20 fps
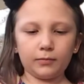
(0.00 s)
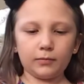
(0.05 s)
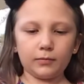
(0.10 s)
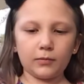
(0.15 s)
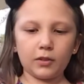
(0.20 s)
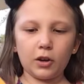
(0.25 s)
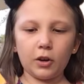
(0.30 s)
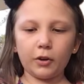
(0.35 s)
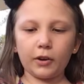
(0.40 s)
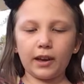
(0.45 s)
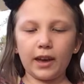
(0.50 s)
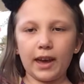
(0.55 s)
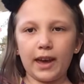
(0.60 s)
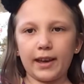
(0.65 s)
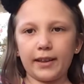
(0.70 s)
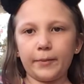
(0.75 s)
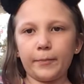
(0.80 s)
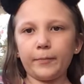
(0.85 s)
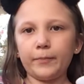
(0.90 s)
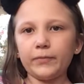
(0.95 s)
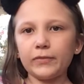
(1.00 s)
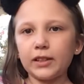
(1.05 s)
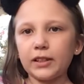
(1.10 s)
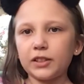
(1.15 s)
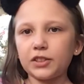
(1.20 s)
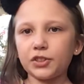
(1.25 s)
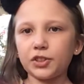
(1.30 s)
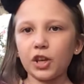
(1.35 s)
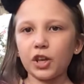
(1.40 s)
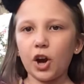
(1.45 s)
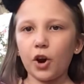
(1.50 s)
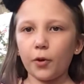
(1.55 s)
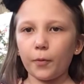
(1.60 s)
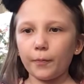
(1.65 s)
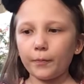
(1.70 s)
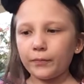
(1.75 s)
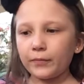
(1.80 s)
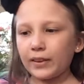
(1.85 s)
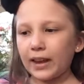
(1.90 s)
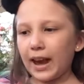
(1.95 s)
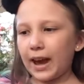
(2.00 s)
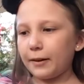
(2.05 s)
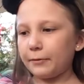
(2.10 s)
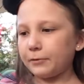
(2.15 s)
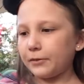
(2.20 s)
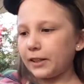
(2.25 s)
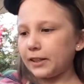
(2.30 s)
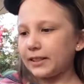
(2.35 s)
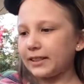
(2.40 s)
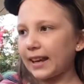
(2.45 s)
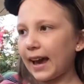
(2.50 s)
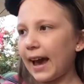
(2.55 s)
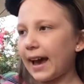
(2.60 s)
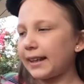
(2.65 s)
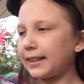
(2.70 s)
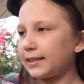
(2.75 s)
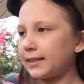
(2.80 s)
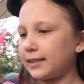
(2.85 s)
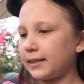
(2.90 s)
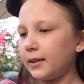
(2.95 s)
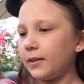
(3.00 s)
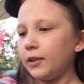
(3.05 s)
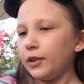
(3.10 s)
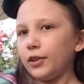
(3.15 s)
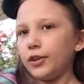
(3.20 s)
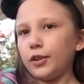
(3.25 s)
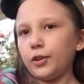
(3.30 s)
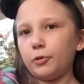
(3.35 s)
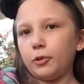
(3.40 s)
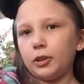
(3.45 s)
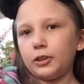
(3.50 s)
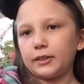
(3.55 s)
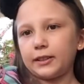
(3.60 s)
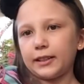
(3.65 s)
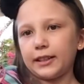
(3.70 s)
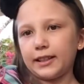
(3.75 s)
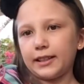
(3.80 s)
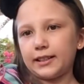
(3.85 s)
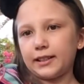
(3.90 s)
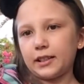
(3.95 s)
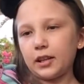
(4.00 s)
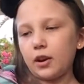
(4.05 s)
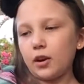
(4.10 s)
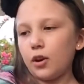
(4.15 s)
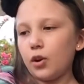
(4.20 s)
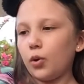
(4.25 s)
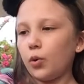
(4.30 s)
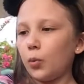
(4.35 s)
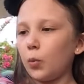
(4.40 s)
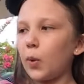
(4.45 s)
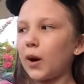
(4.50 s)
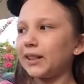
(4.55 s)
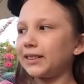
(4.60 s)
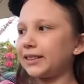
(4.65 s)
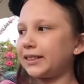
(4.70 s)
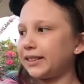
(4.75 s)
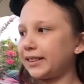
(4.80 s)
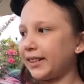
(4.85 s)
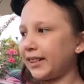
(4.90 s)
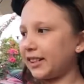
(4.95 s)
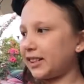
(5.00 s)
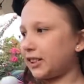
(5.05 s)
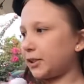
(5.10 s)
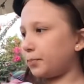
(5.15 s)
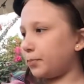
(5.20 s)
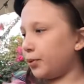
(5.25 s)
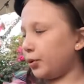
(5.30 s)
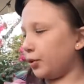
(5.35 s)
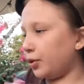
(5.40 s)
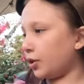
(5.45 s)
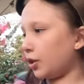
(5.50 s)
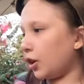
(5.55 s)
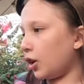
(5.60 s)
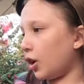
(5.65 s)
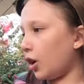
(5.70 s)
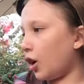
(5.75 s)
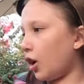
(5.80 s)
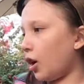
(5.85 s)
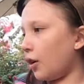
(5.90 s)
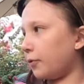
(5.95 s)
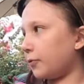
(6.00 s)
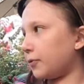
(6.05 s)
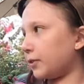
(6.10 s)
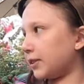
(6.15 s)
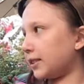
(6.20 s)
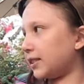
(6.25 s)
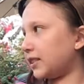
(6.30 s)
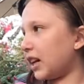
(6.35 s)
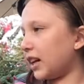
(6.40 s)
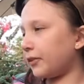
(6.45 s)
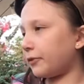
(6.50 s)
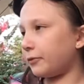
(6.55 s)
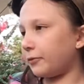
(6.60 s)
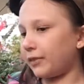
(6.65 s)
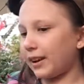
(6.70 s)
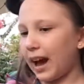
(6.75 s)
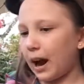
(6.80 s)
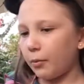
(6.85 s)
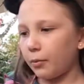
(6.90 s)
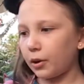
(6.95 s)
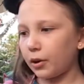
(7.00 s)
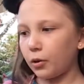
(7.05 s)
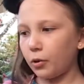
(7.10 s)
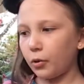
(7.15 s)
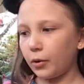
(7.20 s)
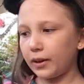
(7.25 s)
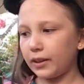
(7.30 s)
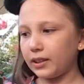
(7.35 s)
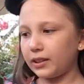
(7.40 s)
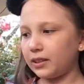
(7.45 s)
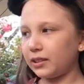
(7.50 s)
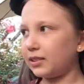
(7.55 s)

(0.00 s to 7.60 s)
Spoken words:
Okay, so after that, you'll need 1 teaspoon of sunflower oil.